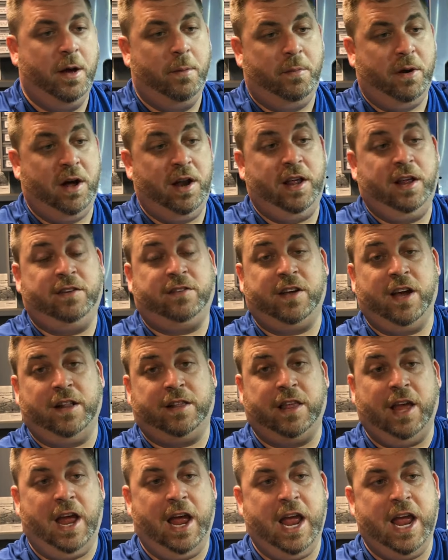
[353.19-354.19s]
but it's
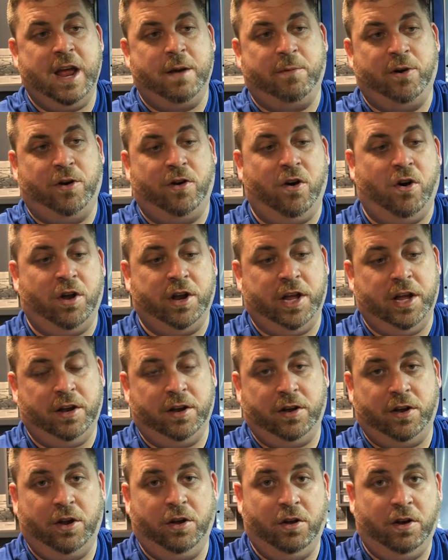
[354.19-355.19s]
got the hammer on it,
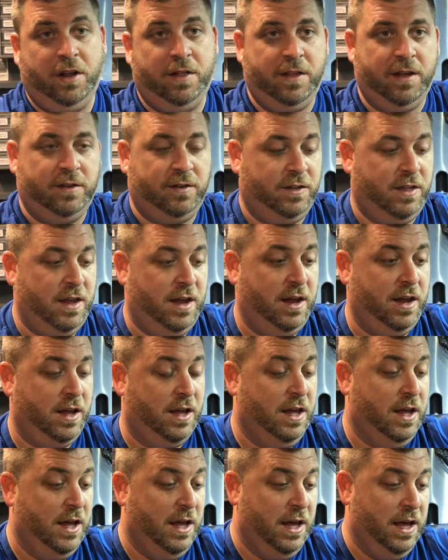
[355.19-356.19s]
dude. And this
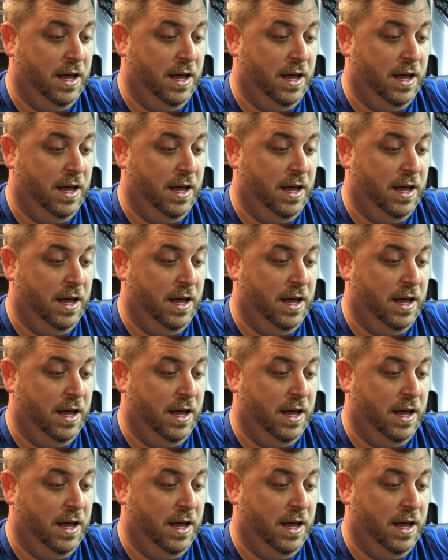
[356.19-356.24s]
thing